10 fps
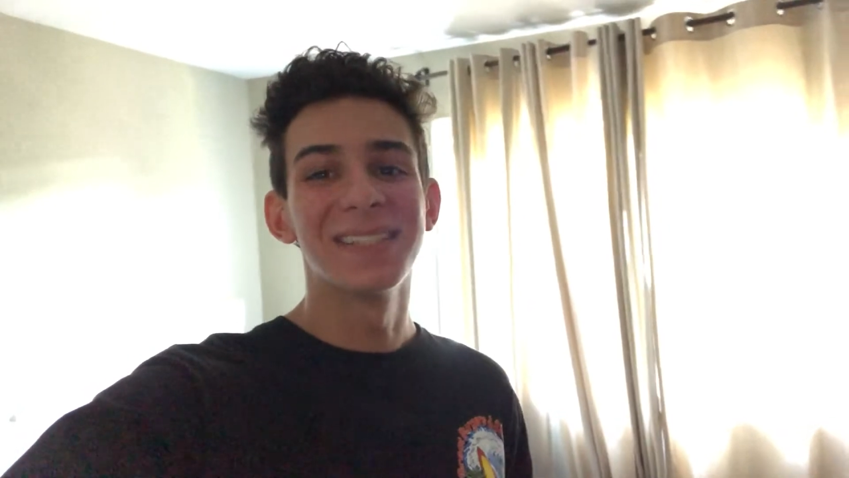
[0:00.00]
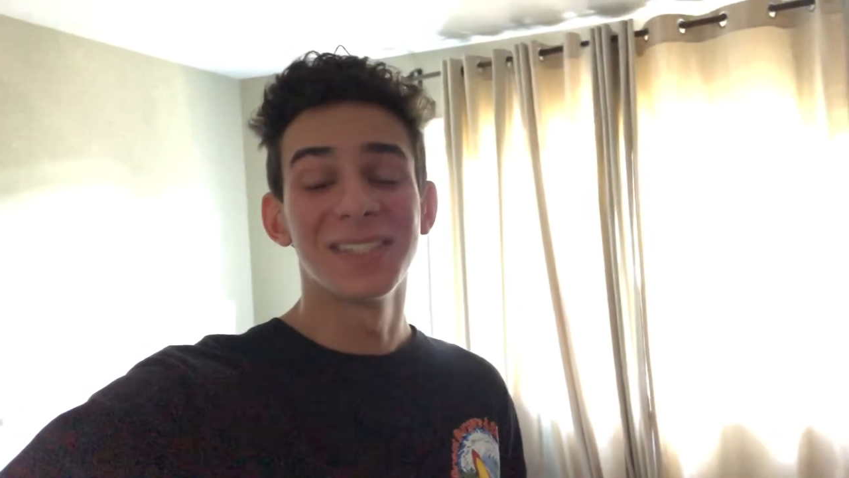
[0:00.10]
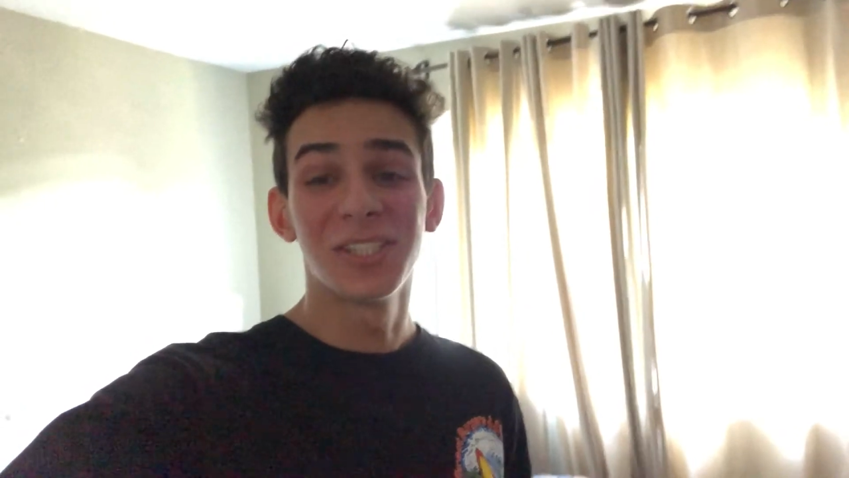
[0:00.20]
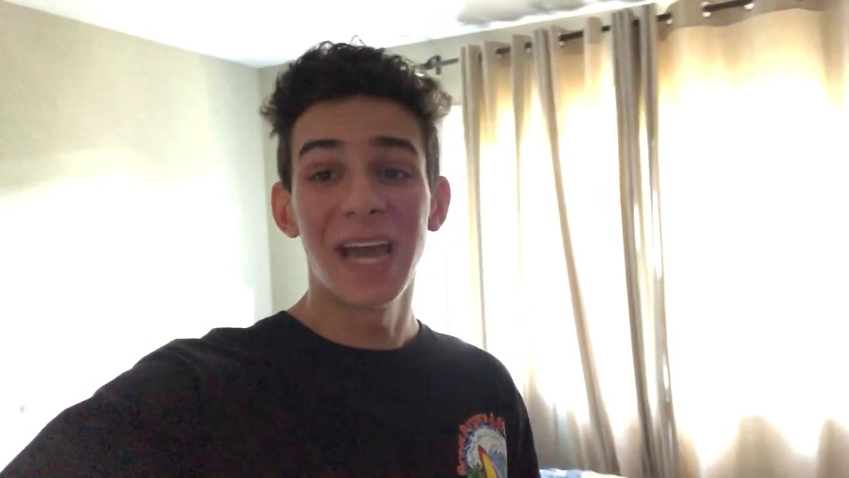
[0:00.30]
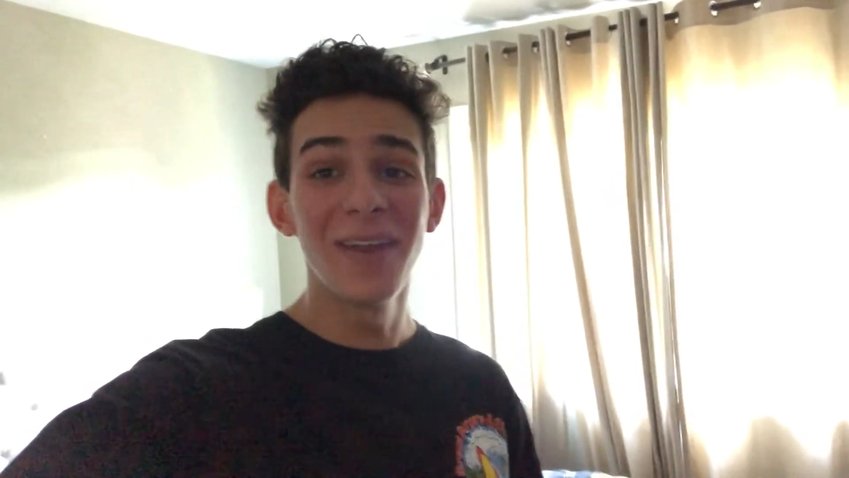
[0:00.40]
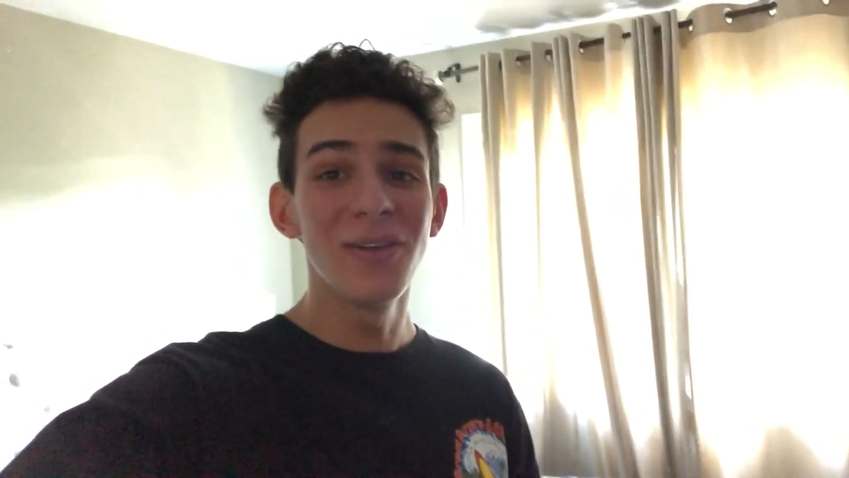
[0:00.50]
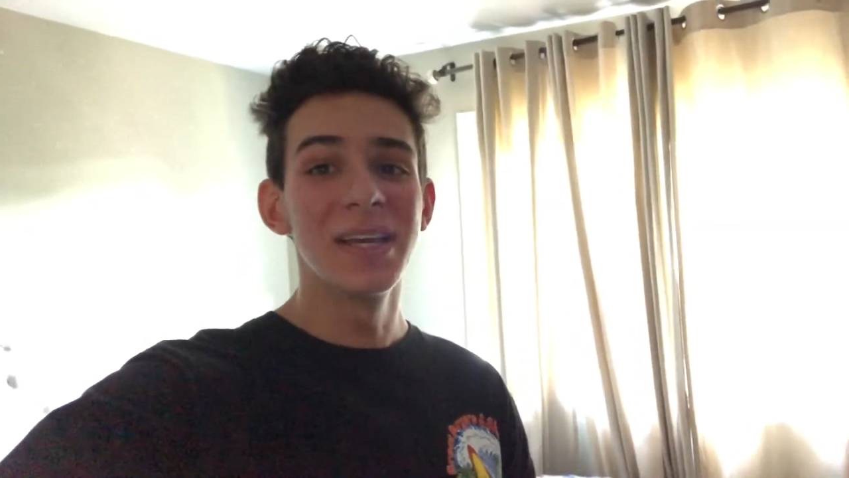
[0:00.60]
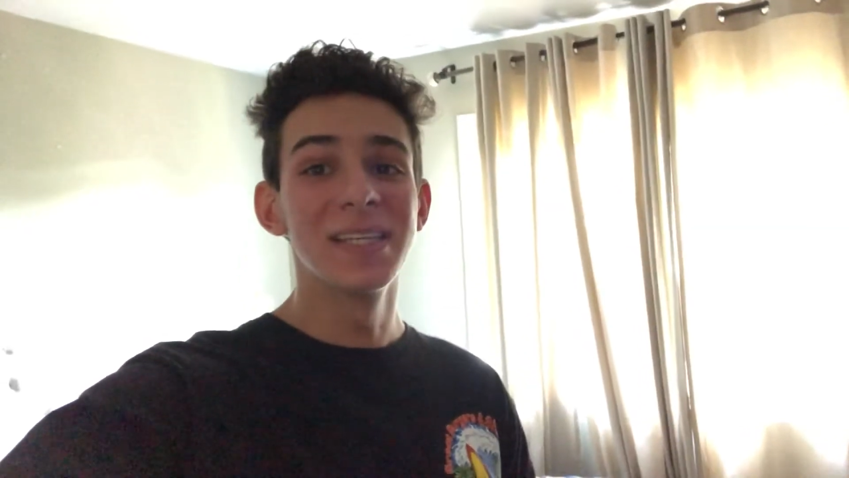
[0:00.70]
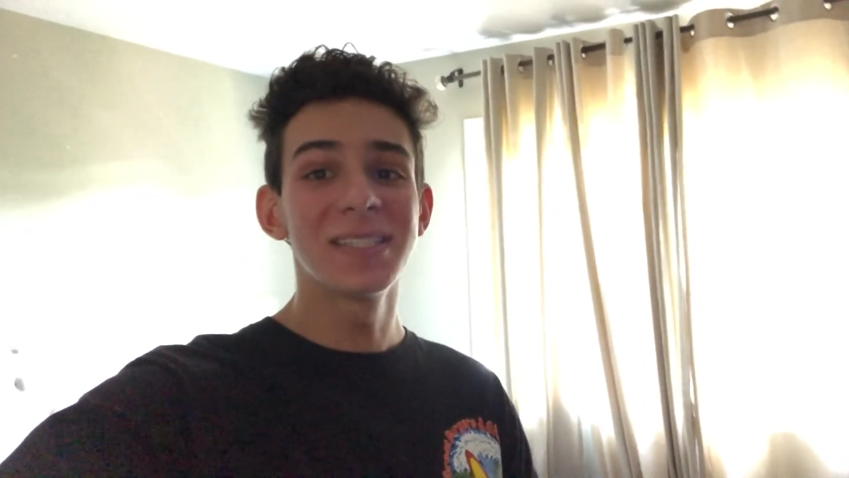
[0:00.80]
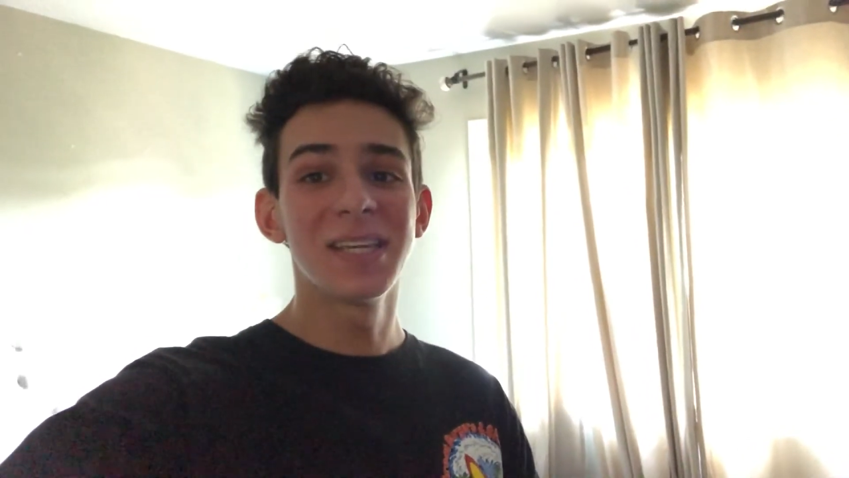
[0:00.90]
the channel
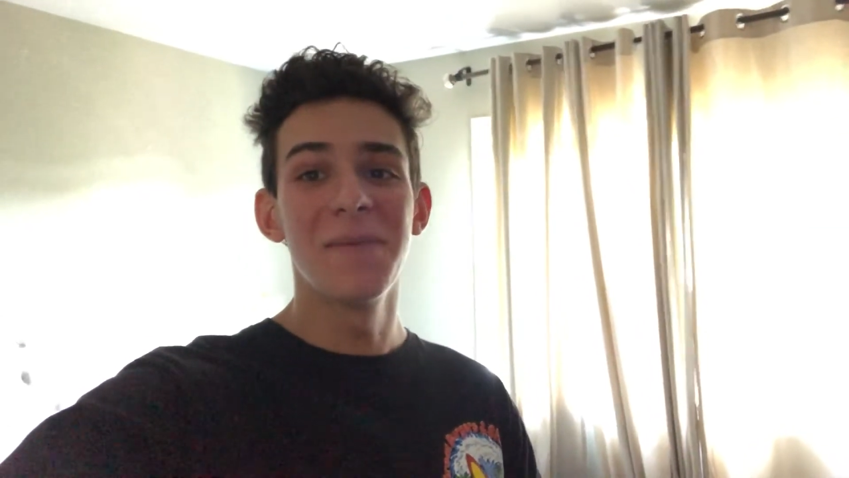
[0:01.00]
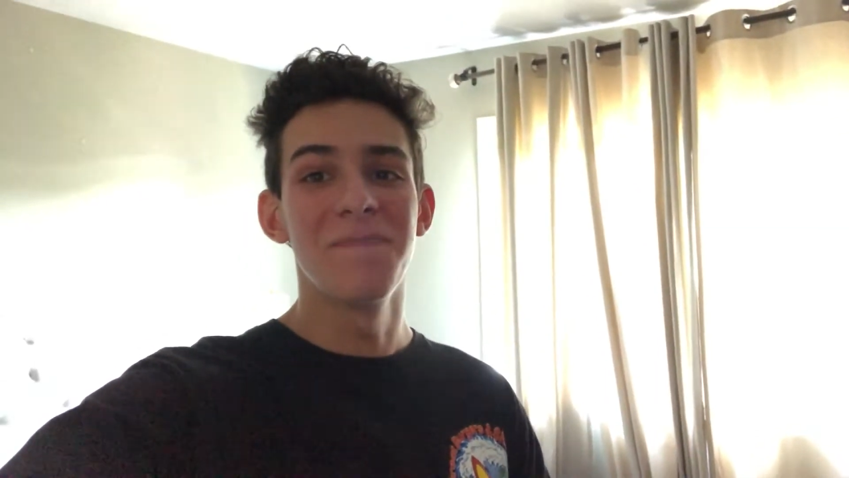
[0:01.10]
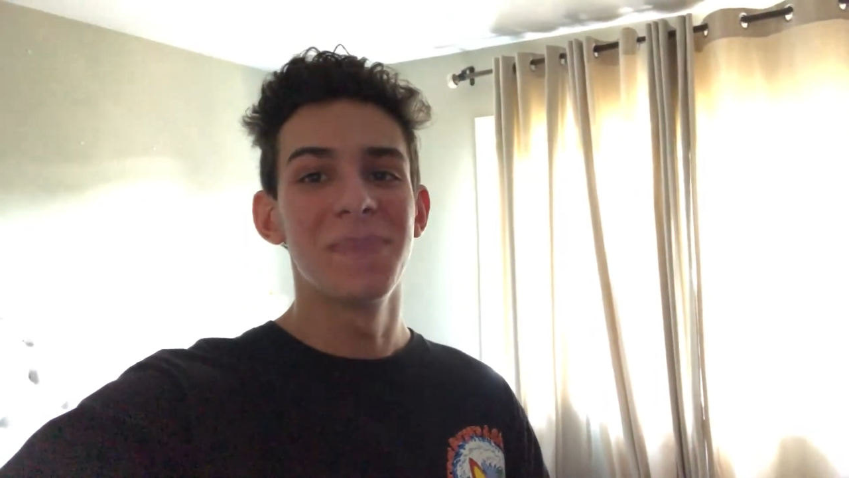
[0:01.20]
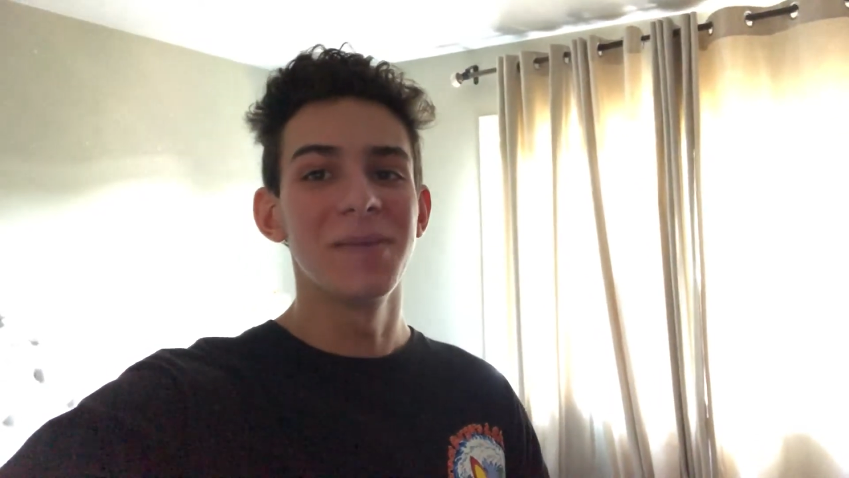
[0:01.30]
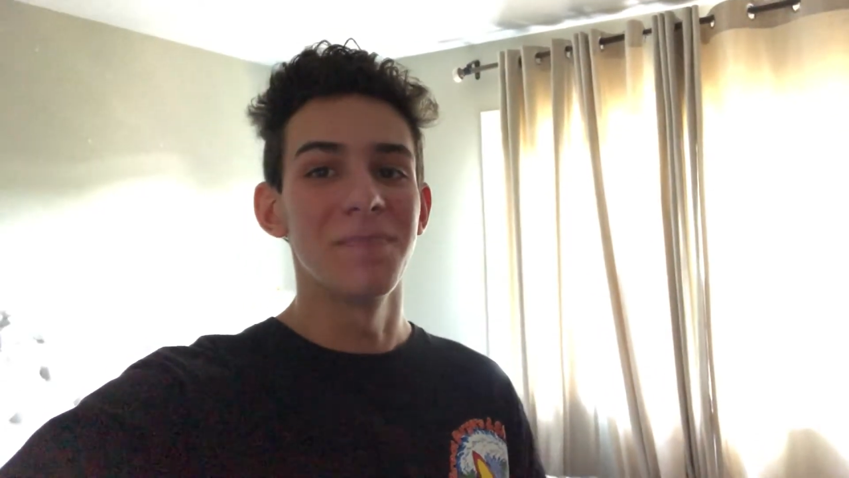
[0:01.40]
is gonna be